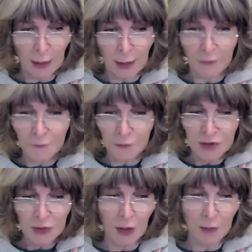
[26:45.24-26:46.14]
every
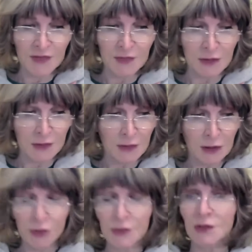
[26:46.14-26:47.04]
time it's at its
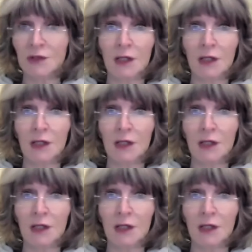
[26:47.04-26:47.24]
closest,